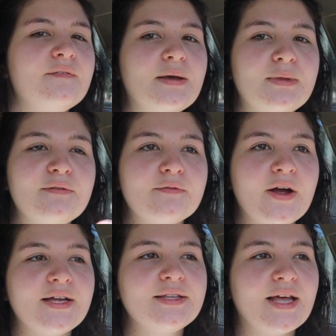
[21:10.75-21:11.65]
family
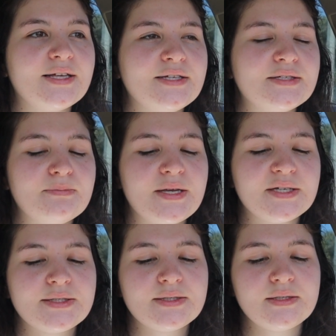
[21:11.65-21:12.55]
friend that is
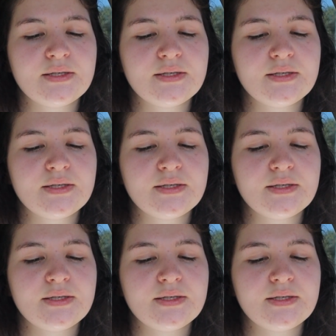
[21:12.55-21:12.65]
mixed.